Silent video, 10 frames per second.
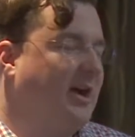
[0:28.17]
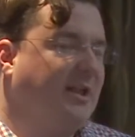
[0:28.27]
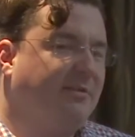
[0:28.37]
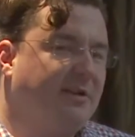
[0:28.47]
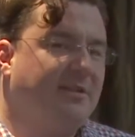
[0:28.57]
And
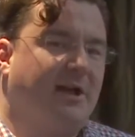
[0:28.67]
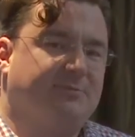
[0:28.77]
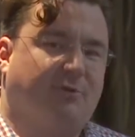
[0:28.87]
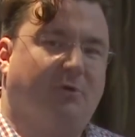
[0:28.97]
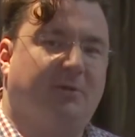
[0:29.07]
I think that's
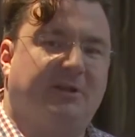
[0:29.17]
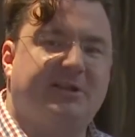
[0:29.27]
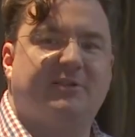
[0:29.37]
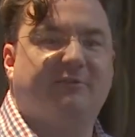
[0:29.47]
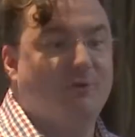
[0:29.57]
probably
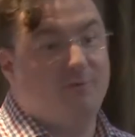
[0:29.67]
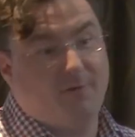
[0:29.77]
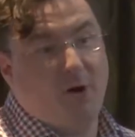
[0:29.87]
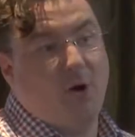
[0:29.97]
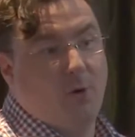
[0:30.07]
leaning too
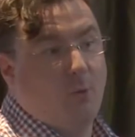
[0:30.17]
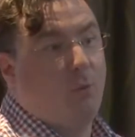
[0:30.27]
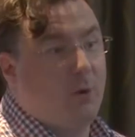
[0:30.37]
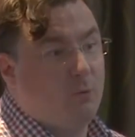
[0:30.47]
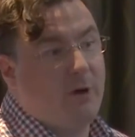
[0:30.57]
far
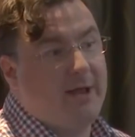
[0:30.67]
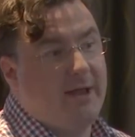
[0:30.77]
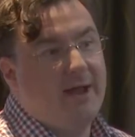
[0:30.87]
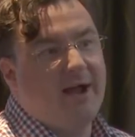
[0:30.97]
one way.